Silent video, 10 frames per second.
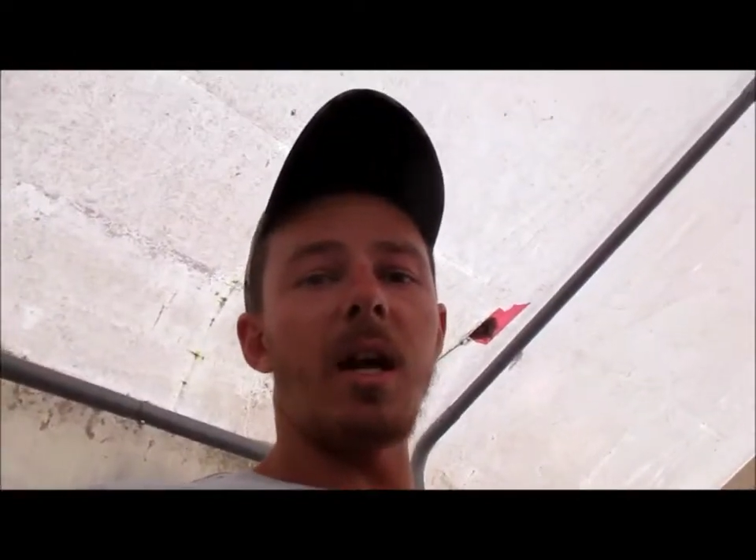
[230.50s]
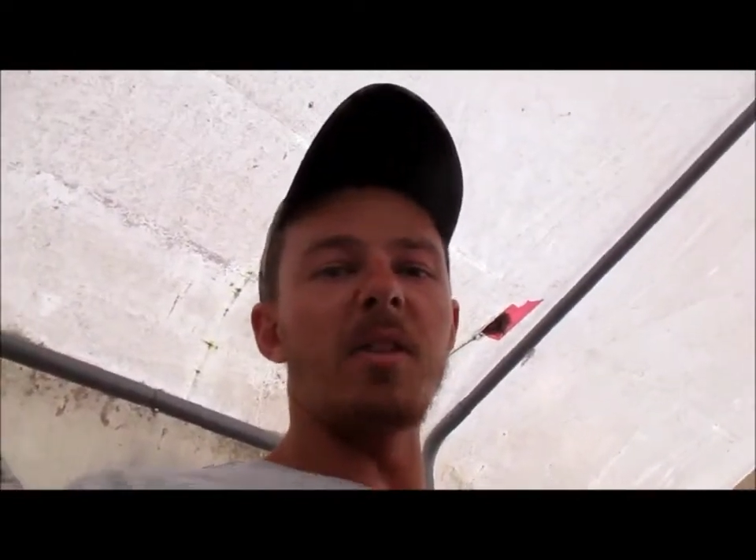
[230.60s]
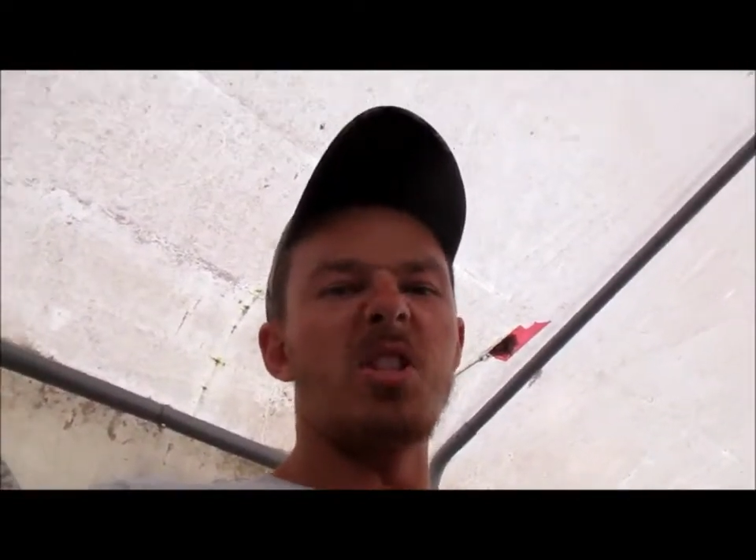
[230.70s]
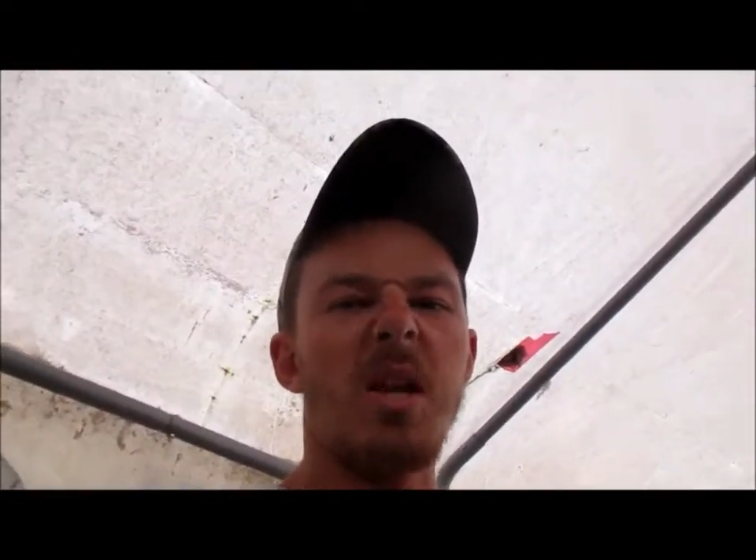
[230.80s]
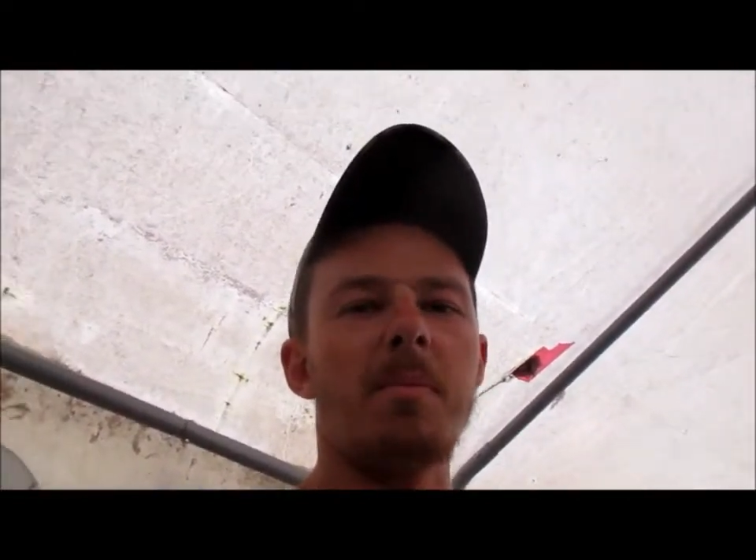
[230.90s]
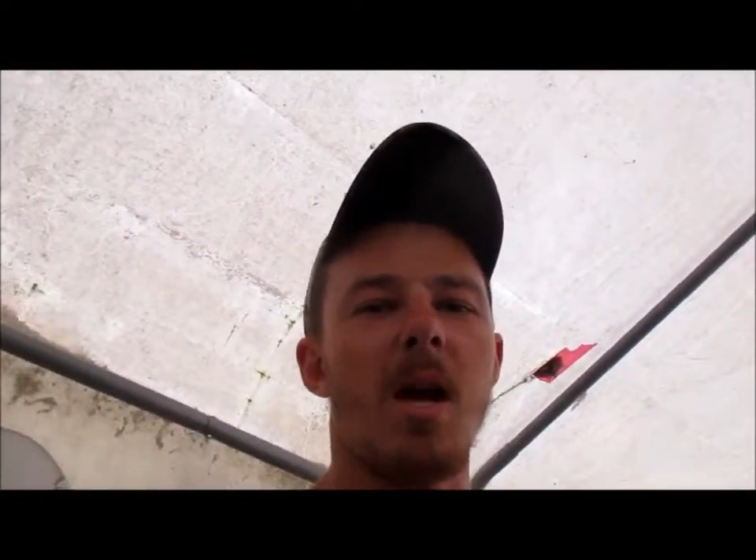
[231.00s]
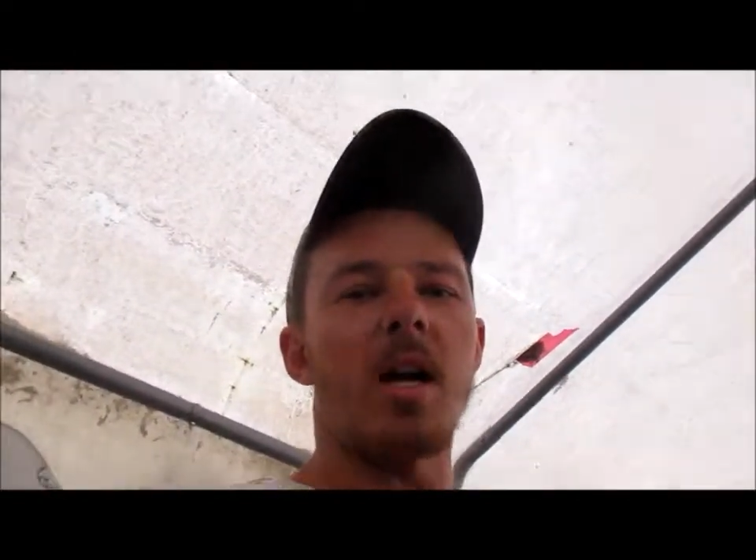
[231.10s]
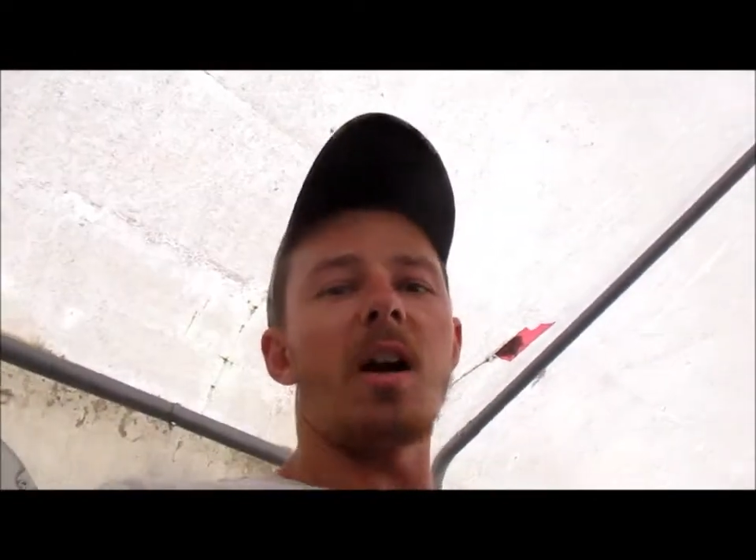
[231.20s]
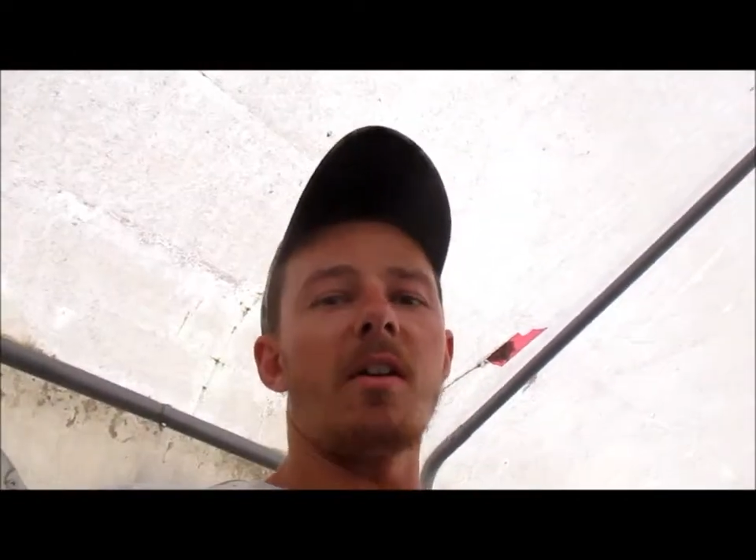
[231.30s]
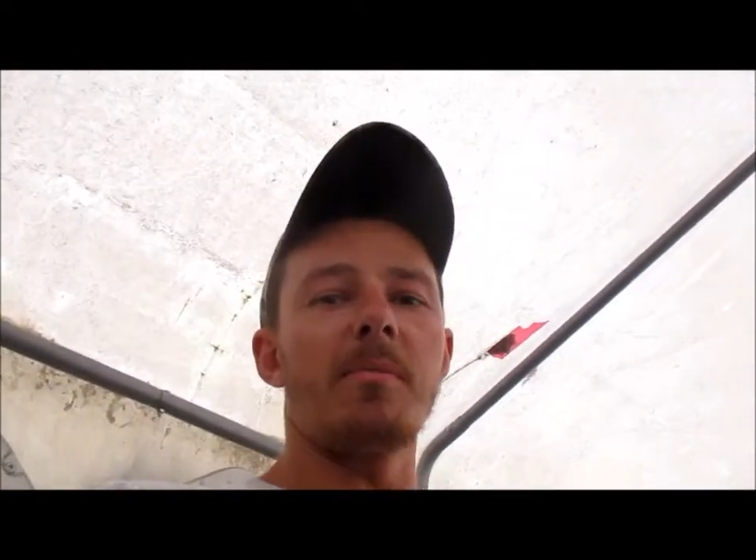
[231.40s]
of a cheap
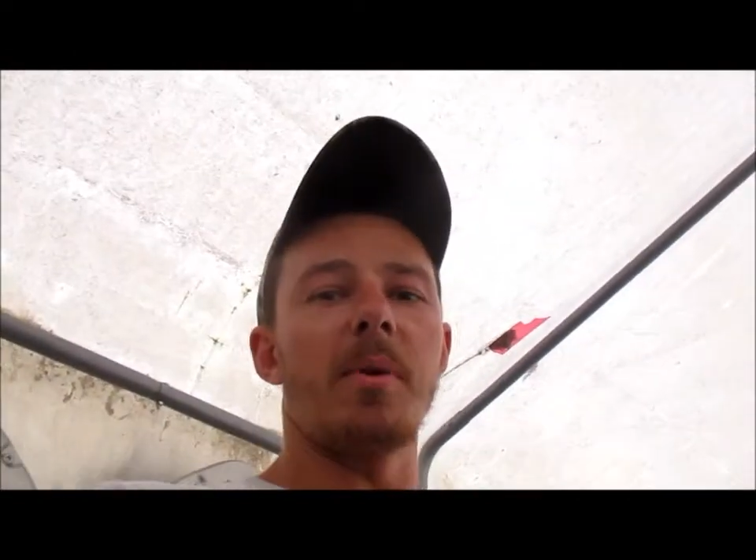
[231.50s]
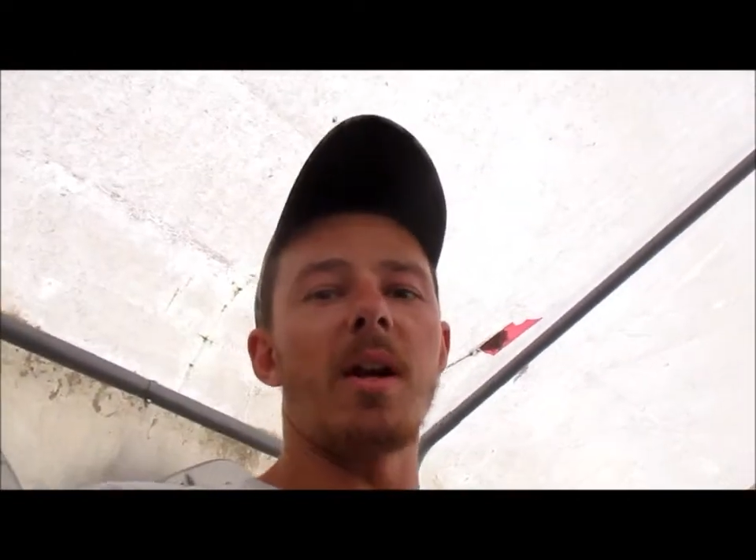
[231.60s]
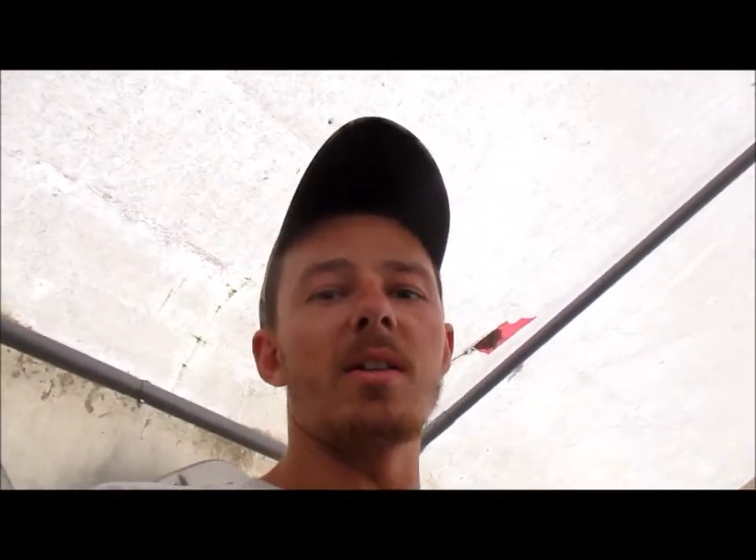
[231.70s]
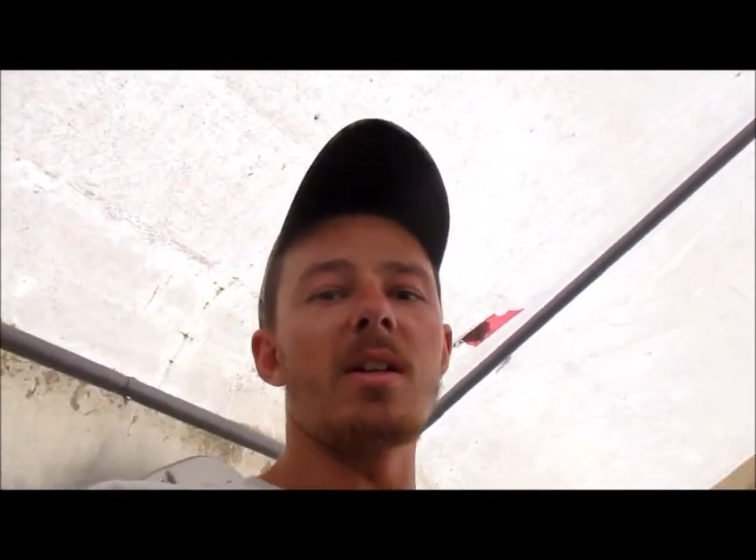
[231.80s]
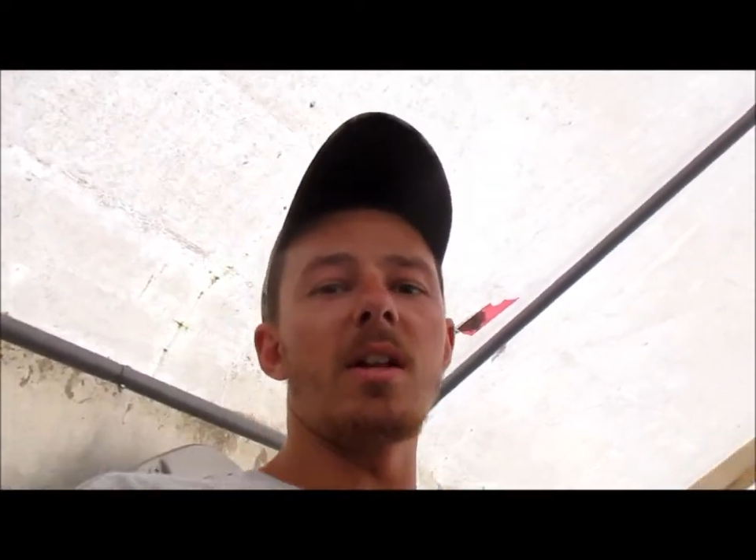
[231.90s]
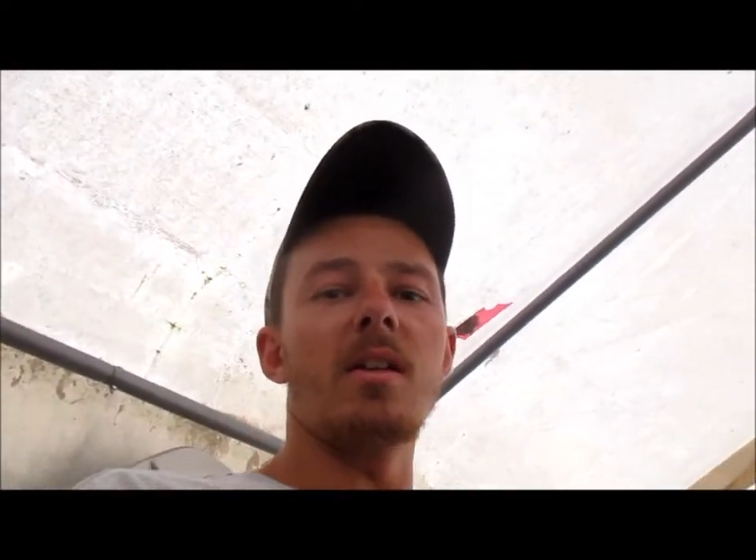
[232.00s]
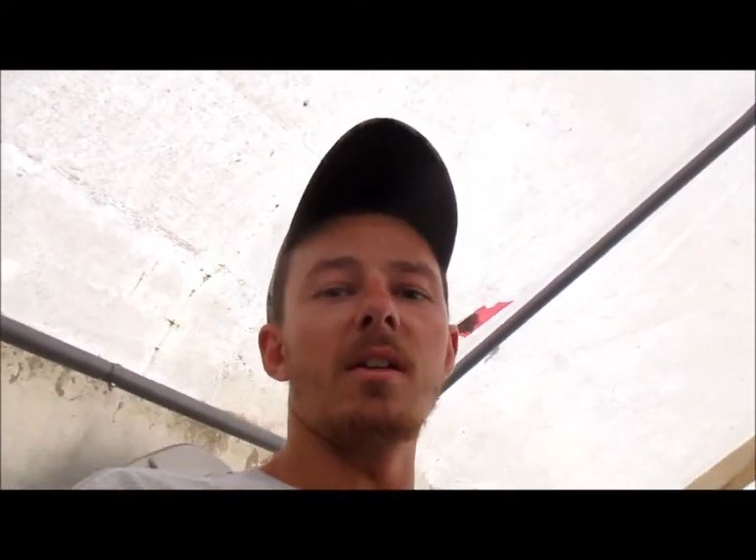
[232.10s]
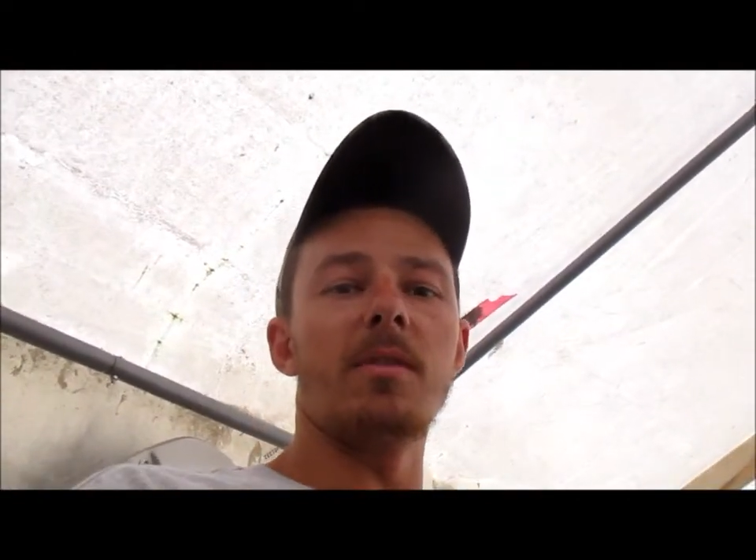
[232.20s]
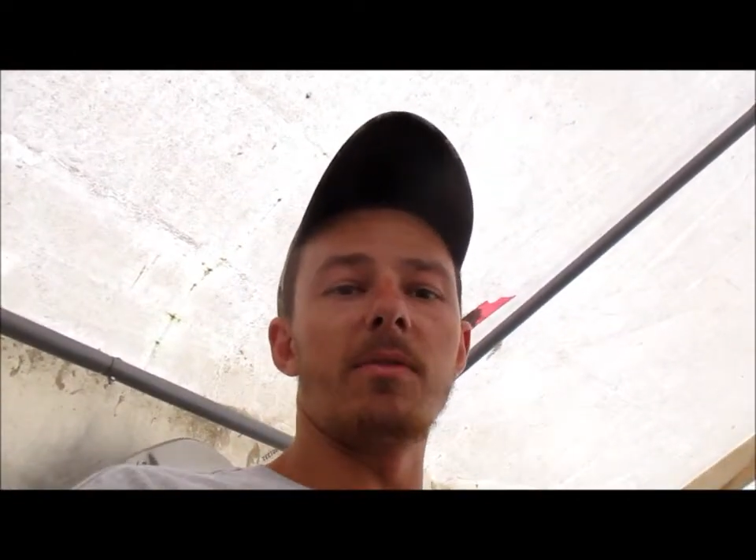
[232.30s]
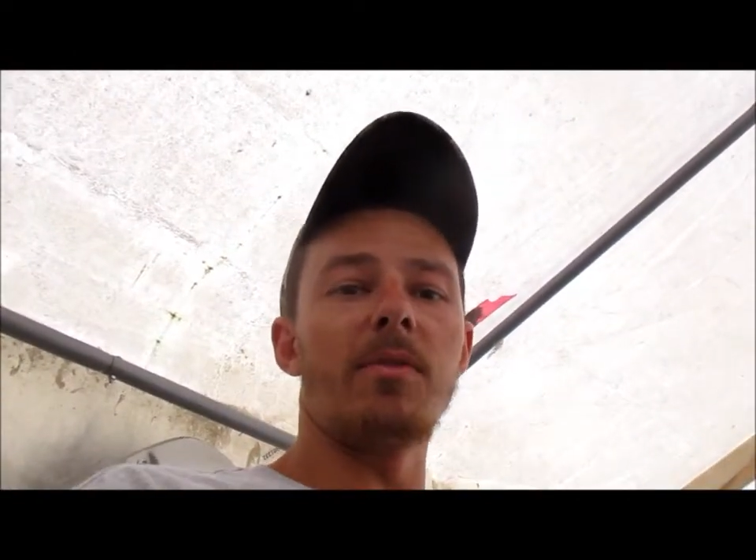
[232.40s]
knockoff brand set
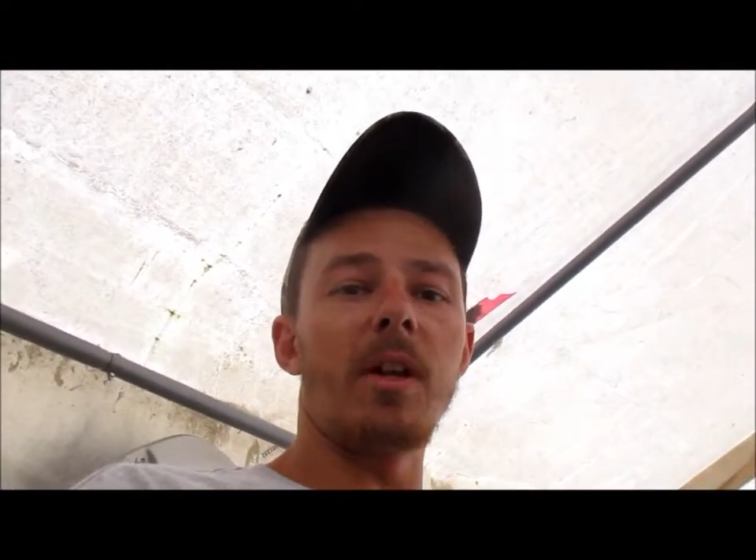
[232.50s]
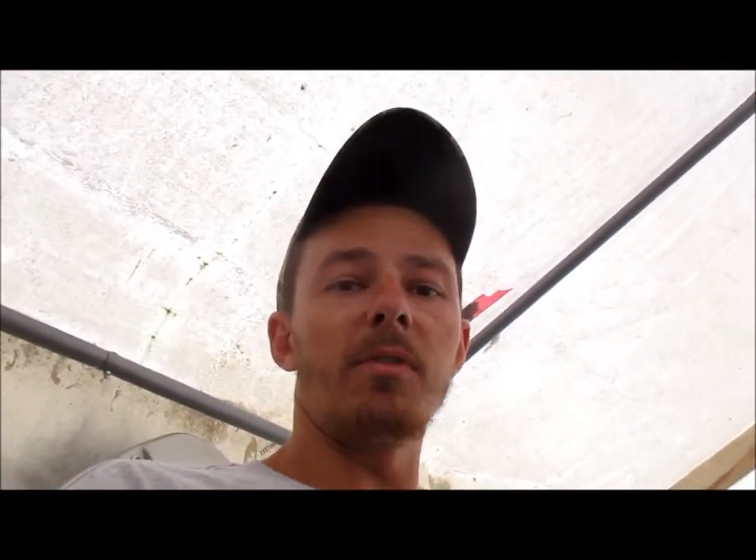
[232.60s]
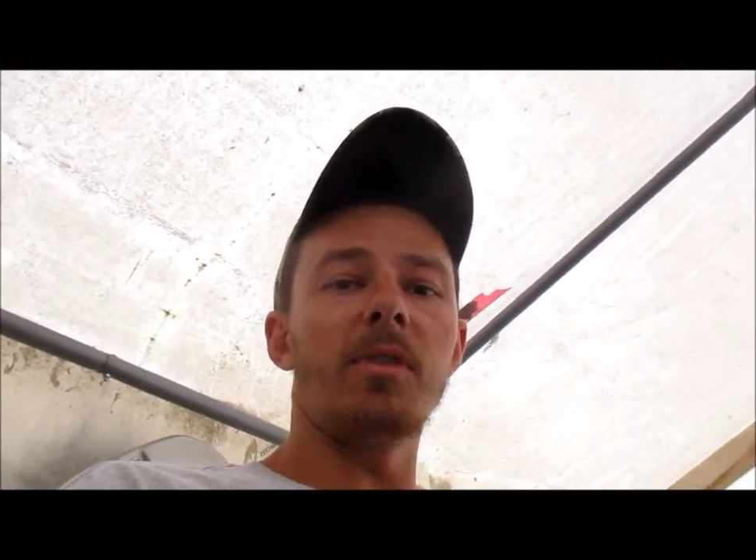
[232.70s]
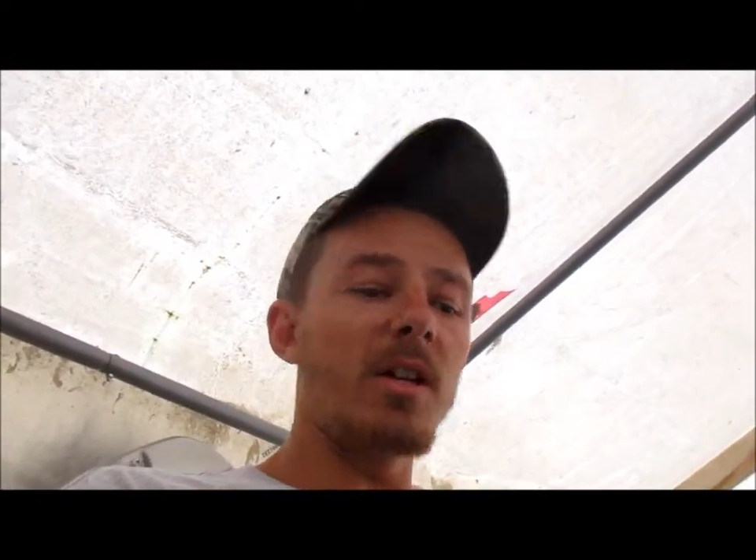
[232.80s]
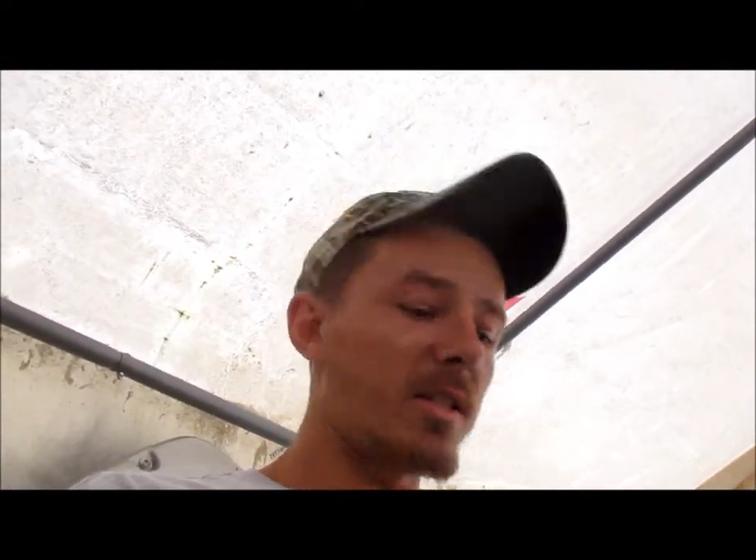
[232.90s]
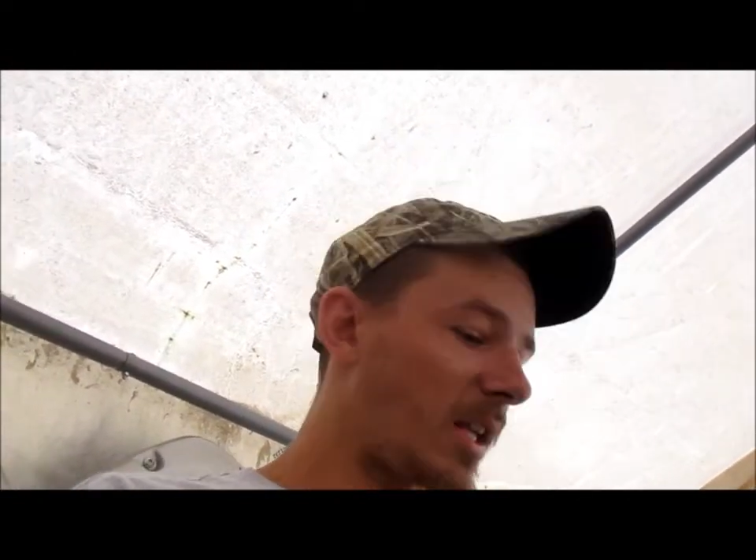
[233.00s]
of fender flares,